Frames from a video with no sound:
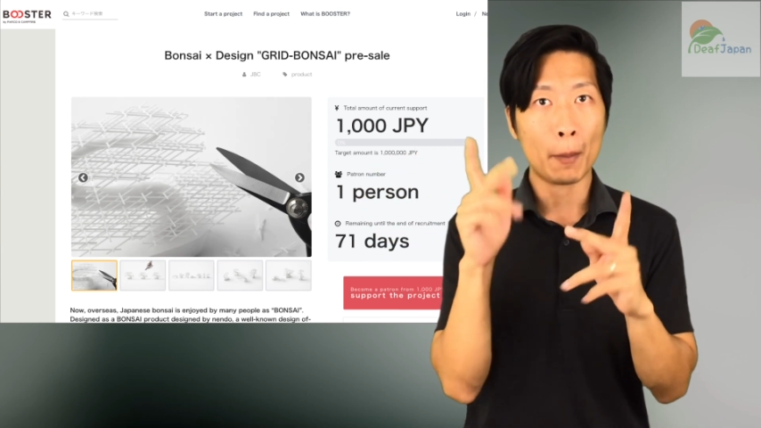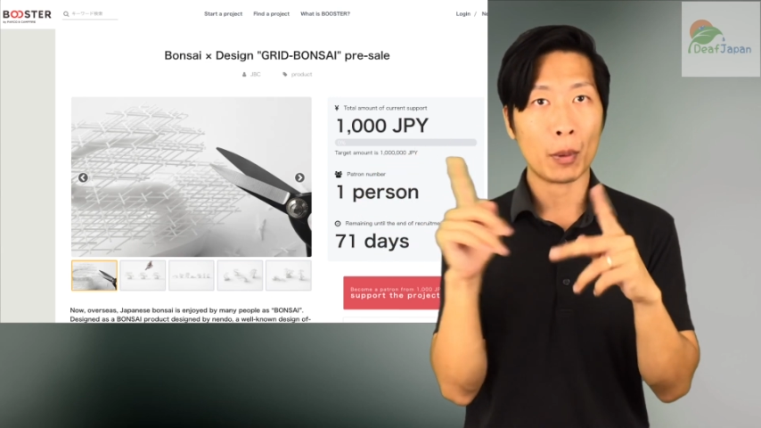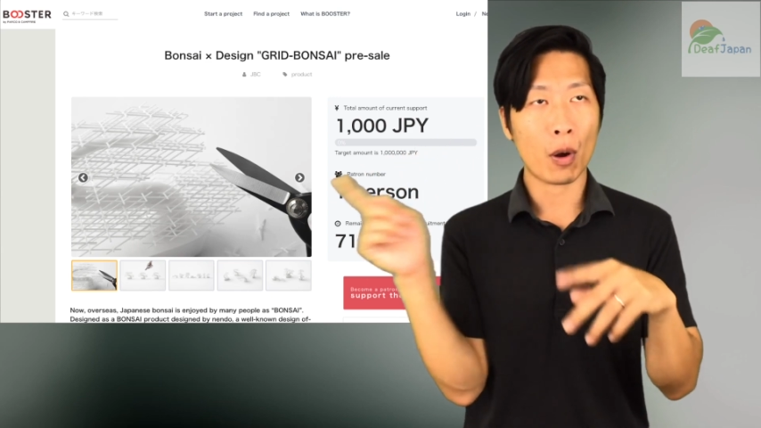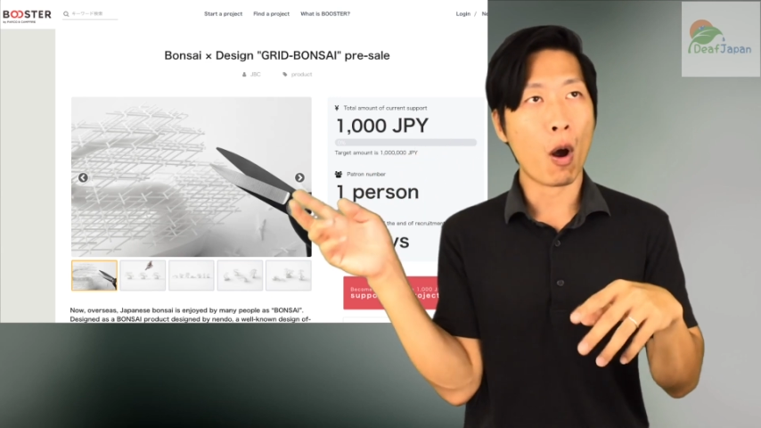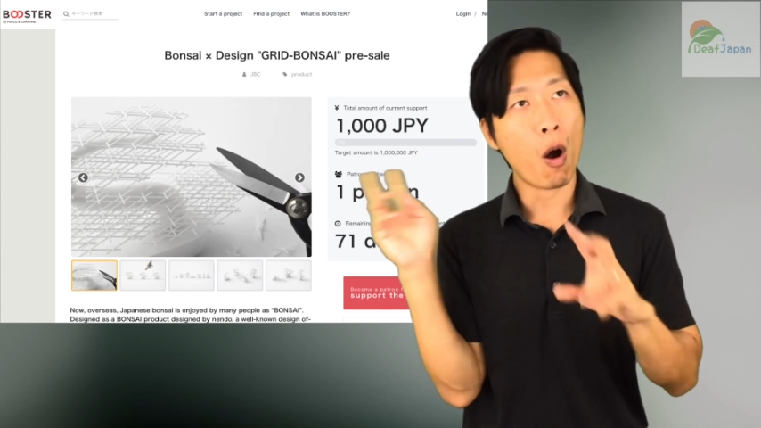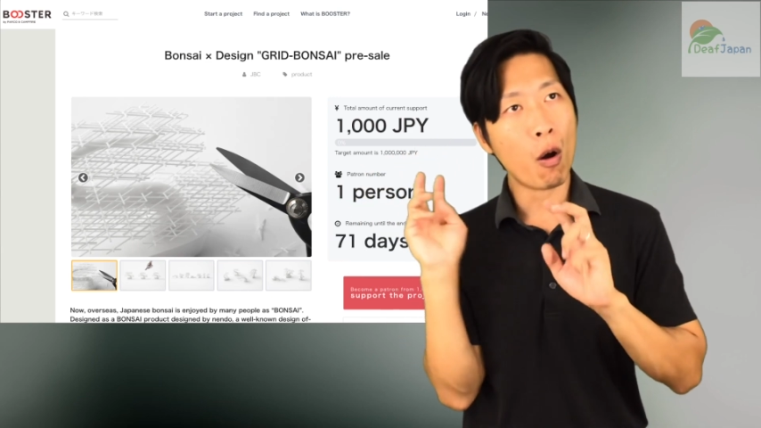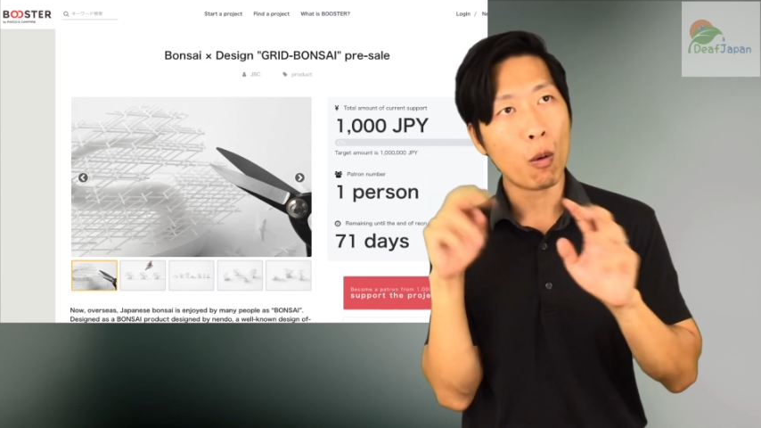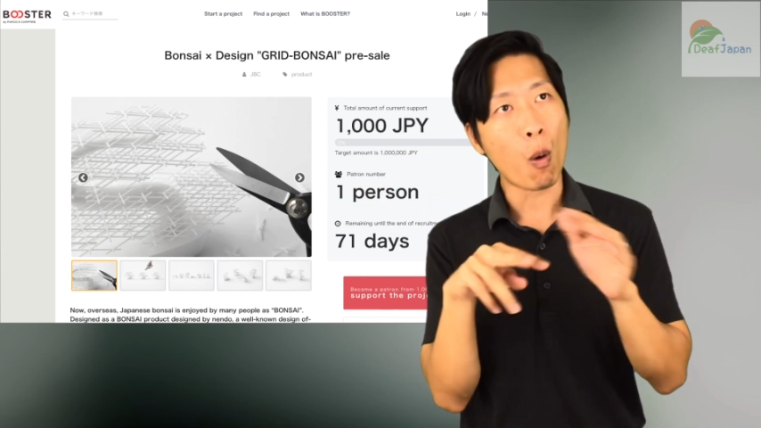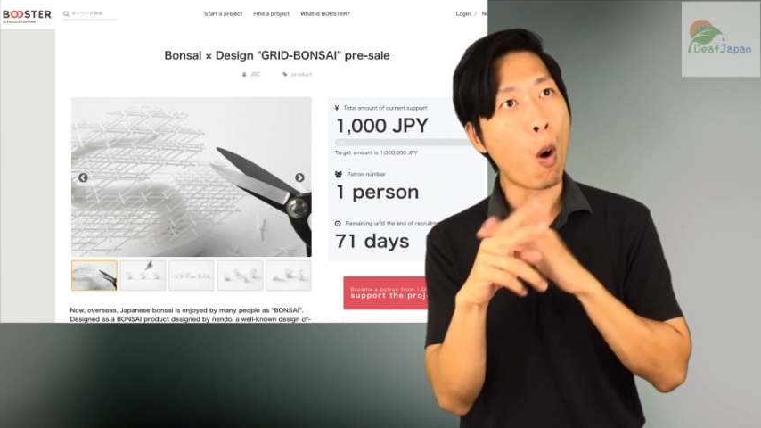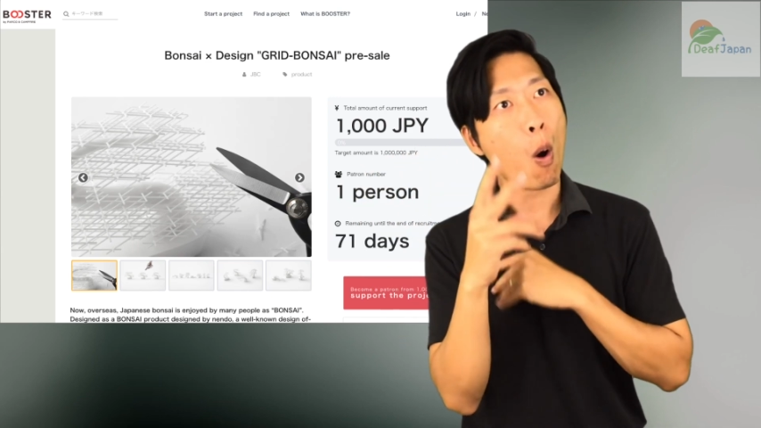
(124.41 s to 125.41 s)
or
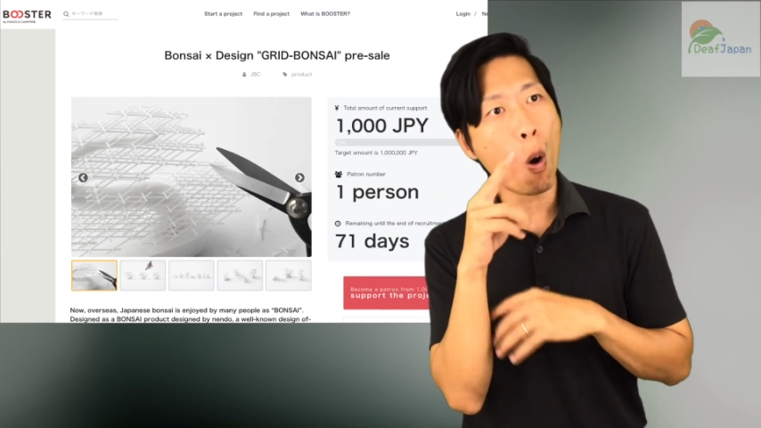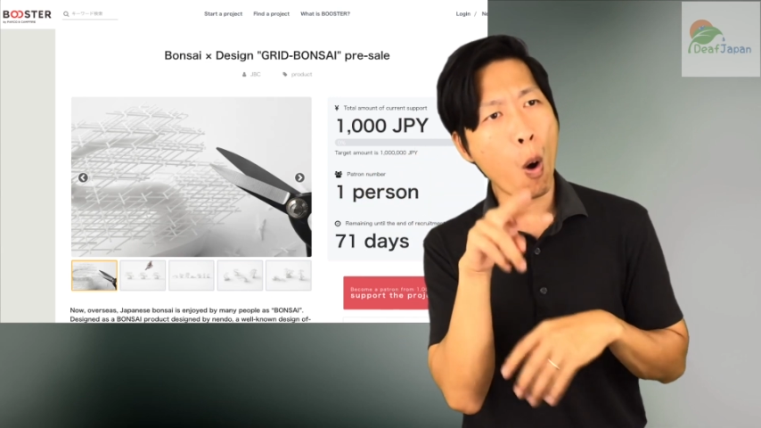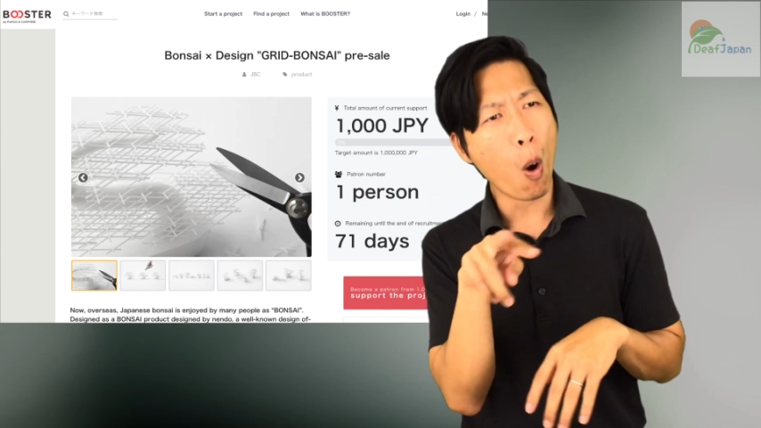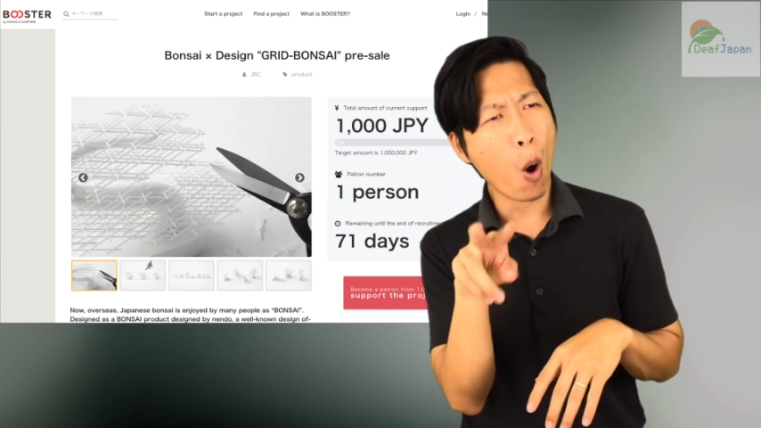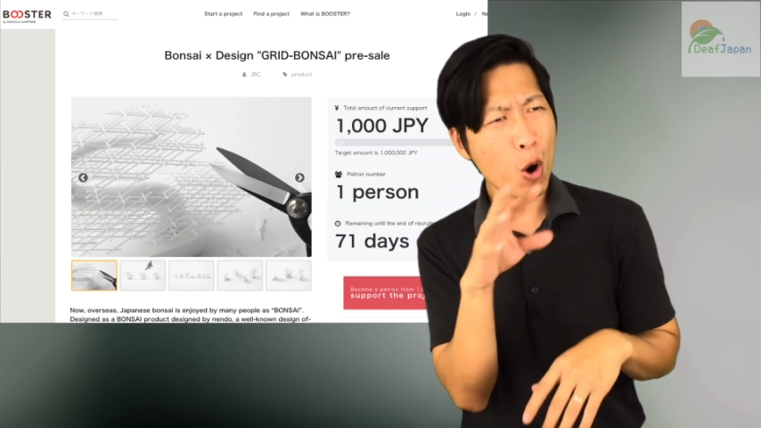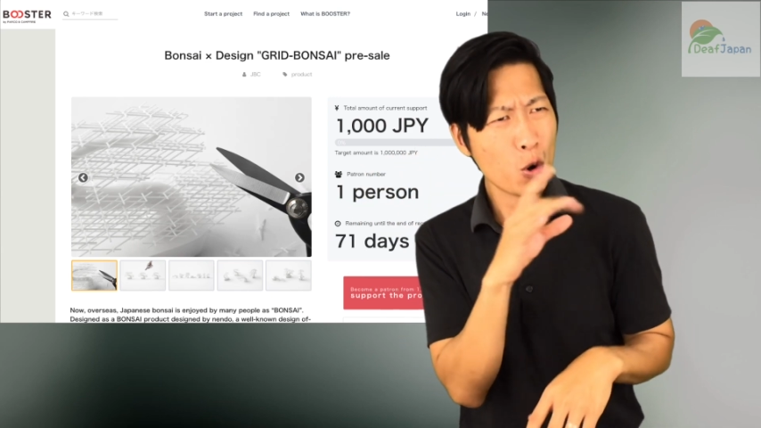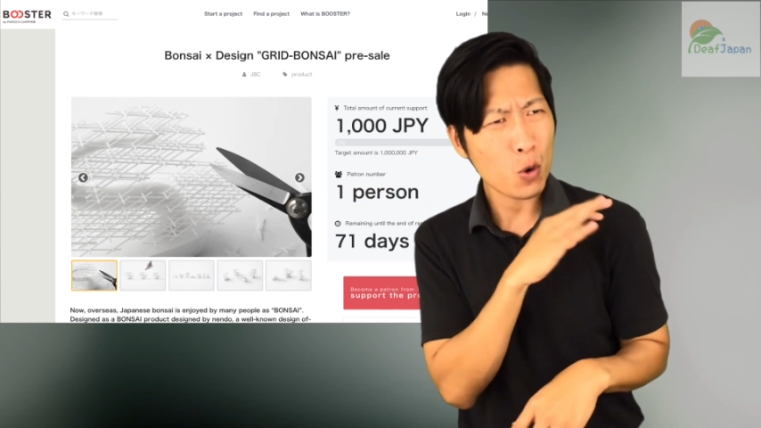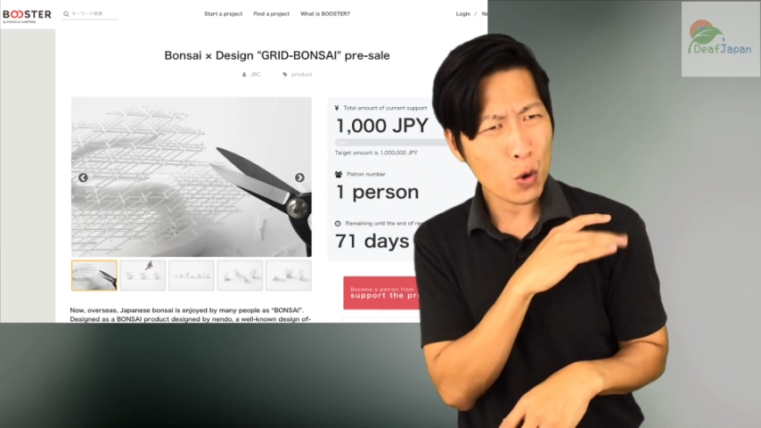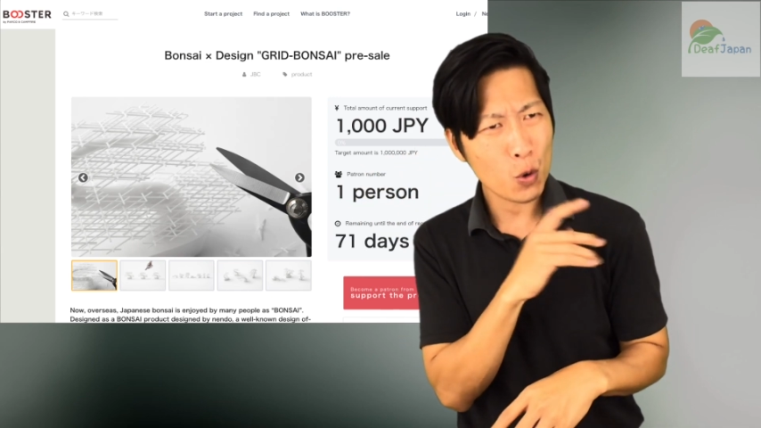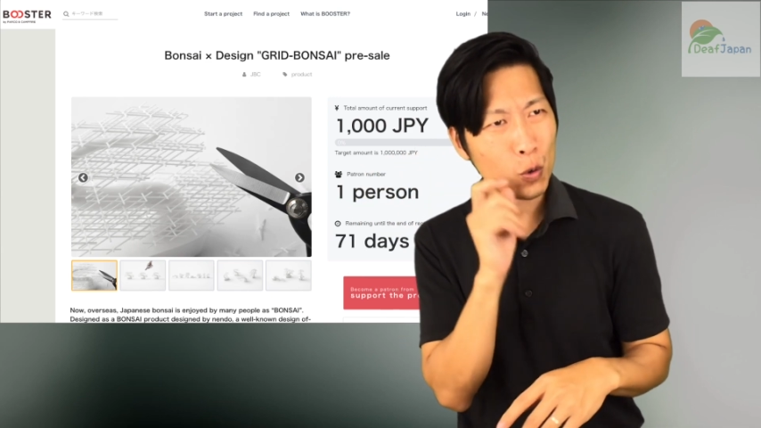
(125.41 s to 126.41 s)
give visitors a
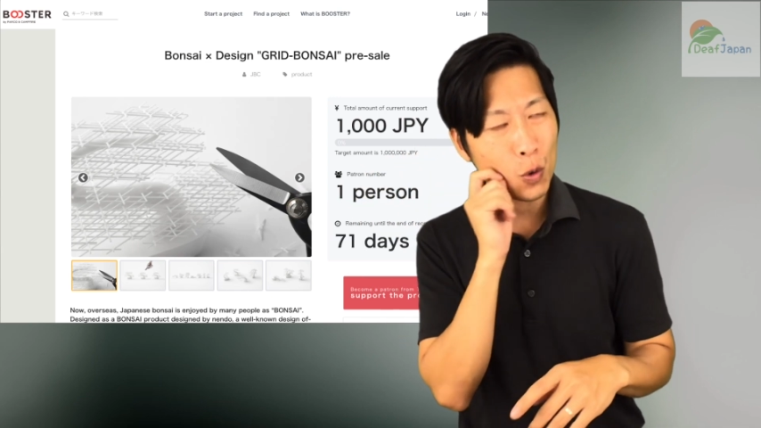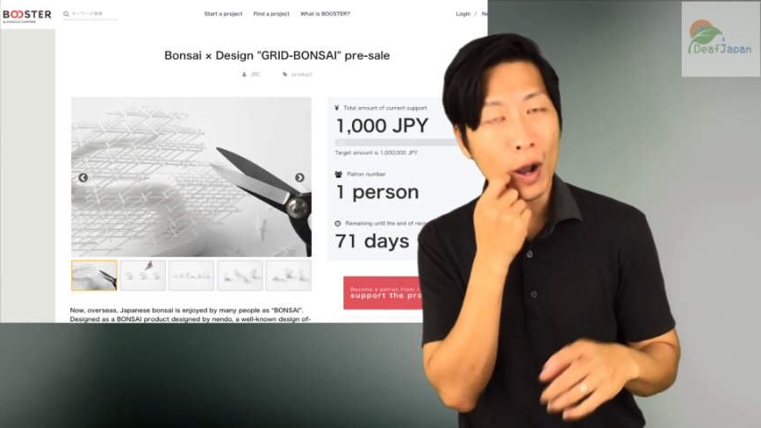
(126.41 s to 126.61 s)
cool